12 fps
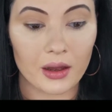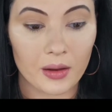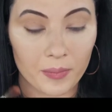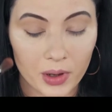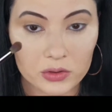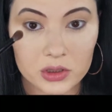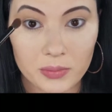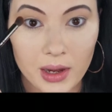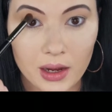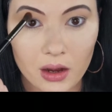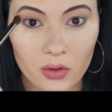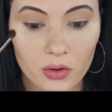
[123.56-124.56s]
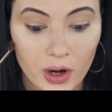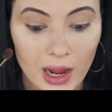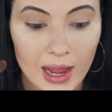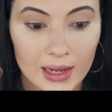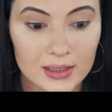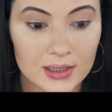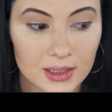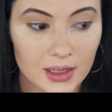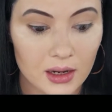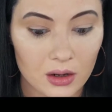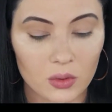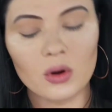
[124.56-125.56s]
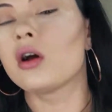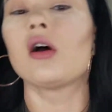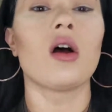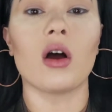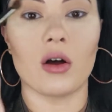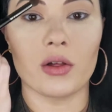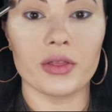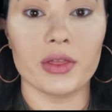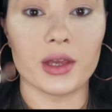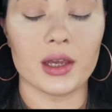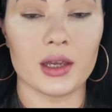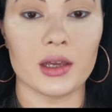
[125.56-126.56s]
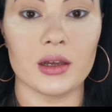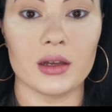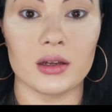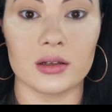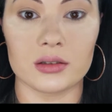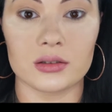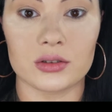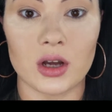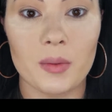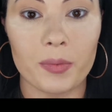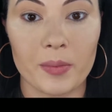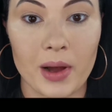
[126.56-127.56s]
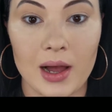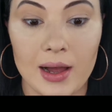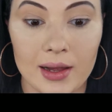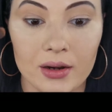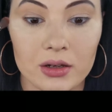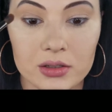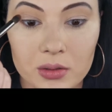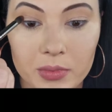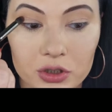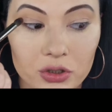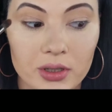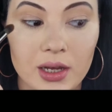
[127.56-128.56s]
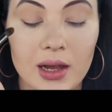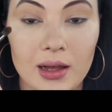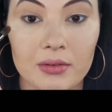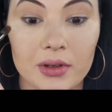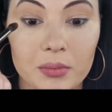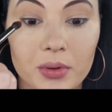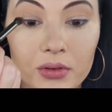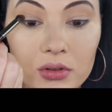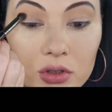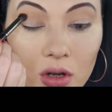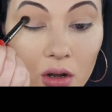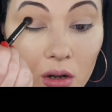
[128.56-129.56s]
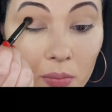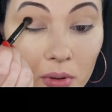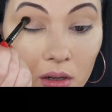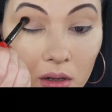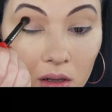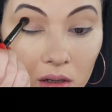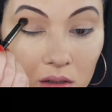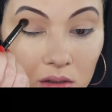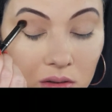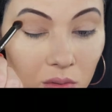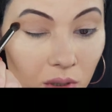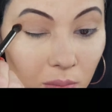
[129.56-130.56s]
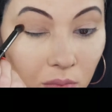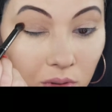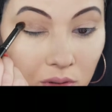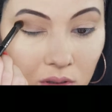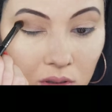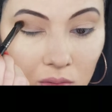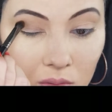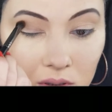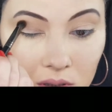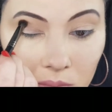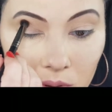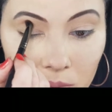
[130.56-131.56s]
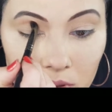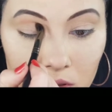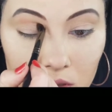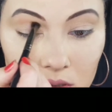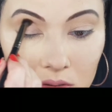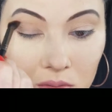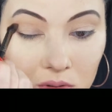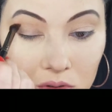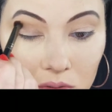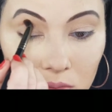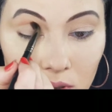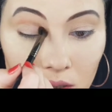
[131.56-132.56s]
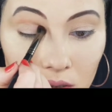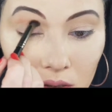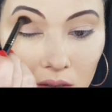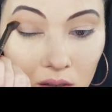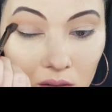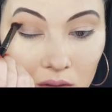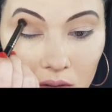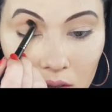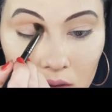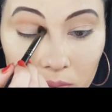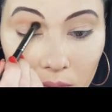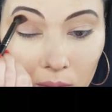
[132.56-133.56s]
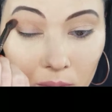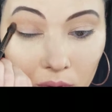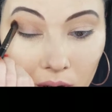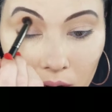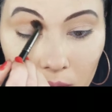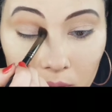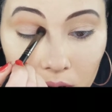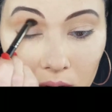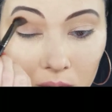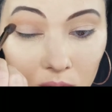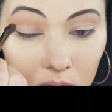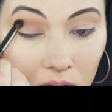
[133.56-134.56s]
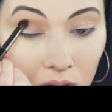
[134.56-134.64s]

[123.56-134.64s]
most of my color has to go on the top of my eye. Not so much on the eyelid, but the top. So what I'm going to do is I'm going to put this one directly underneath my brow bone.